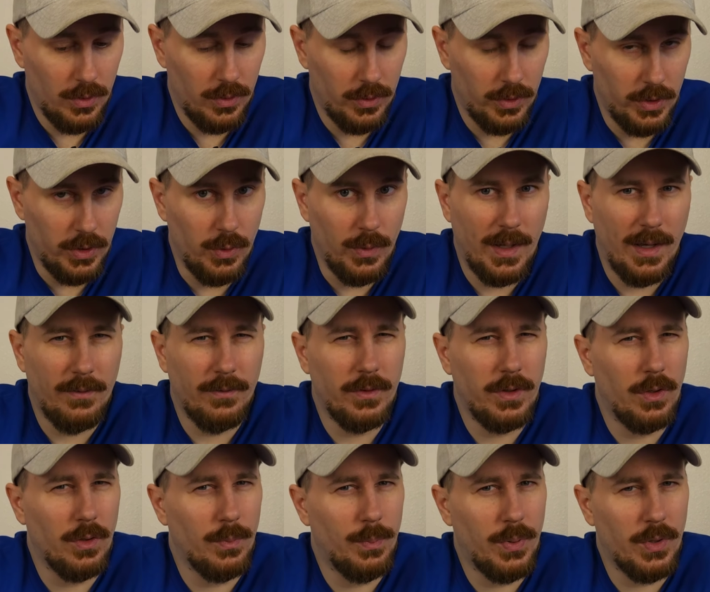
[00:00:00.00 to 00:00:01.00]
You have
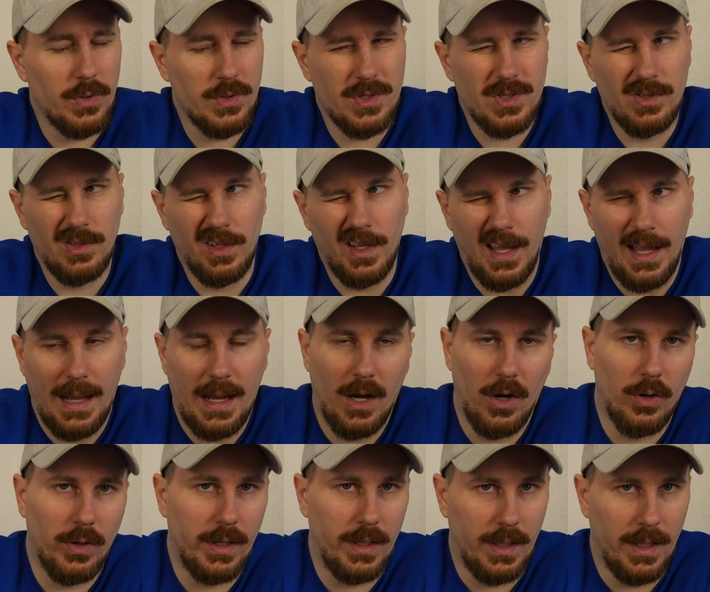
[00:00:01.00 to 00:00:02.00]
your personal
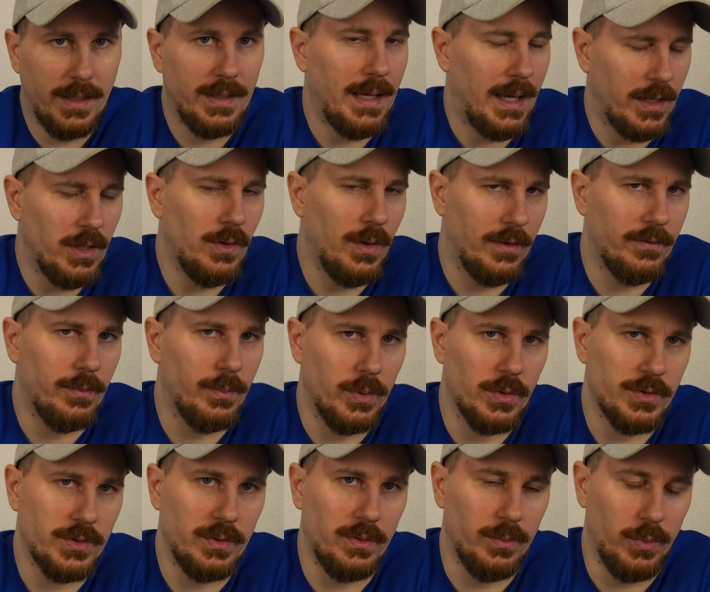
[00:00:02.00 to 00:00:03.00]
area. Yeah, you have a
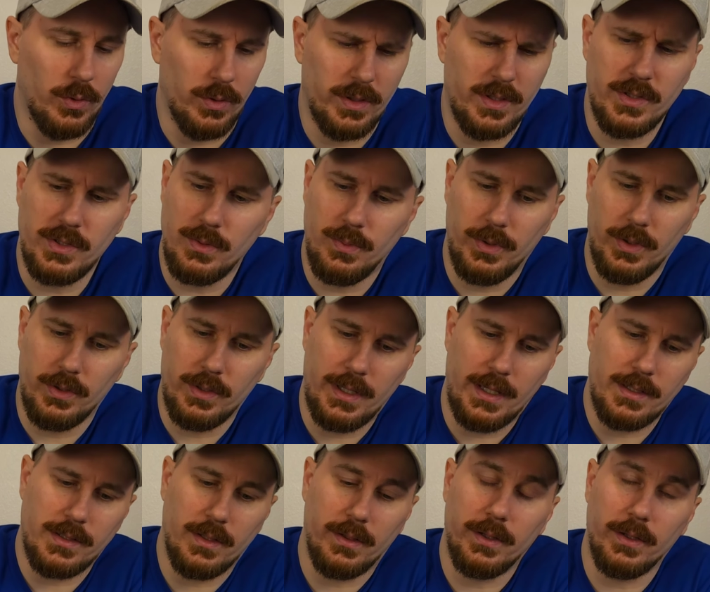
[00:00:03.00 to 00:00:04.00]
personal board because you put your
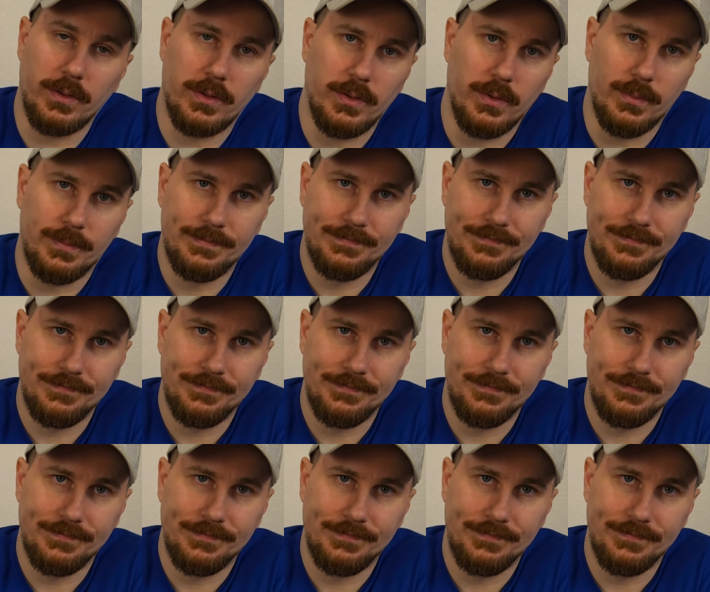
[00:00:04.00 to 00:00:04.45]
dice on there too.